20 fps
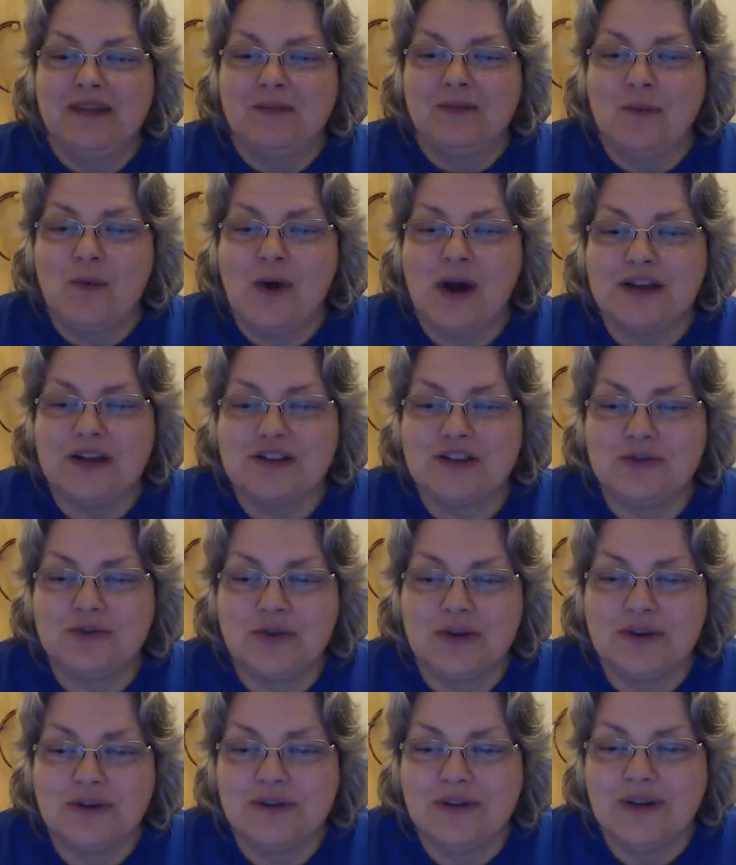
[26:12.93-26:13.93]
watched
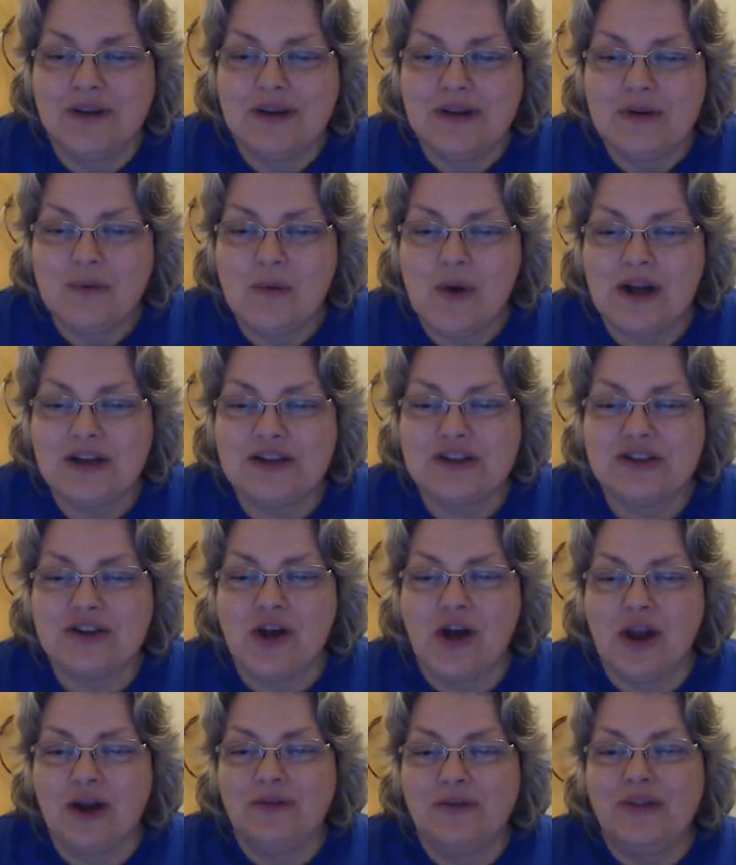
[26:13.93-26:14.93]

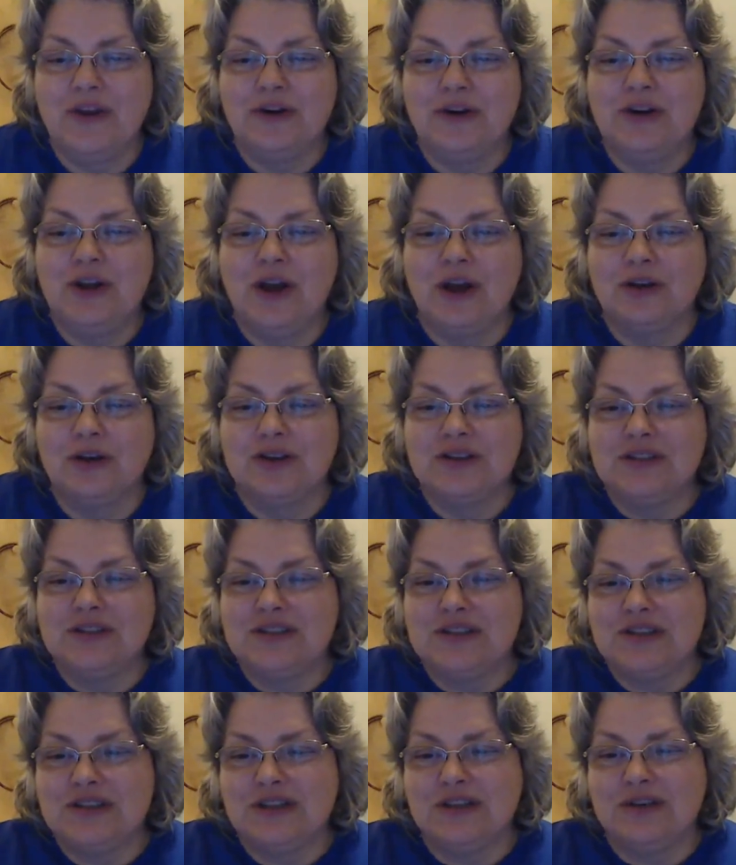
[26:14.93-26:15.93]
all of their
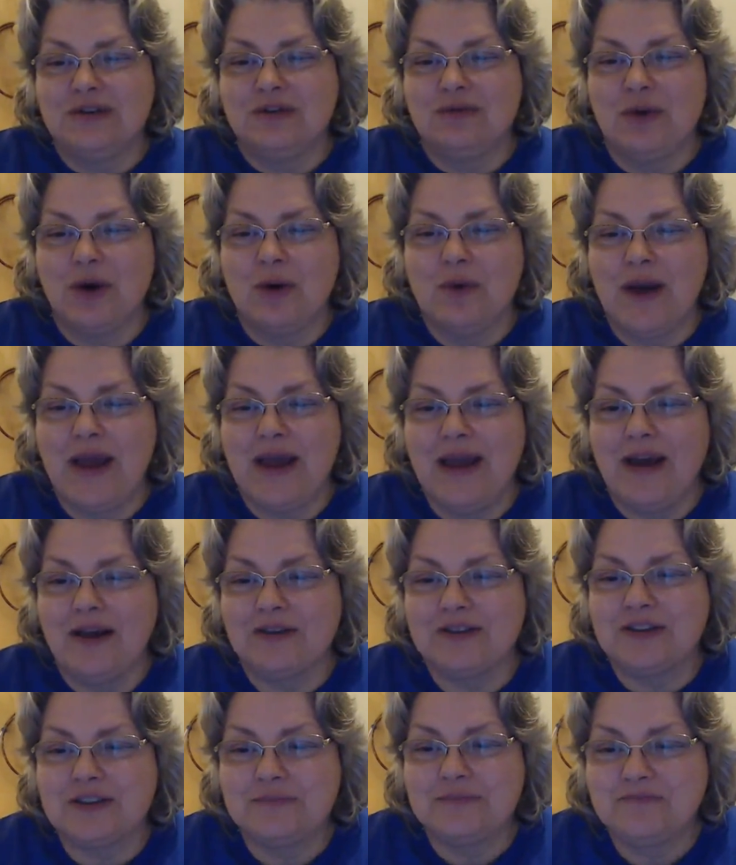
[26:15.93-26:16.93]
youngins grow out.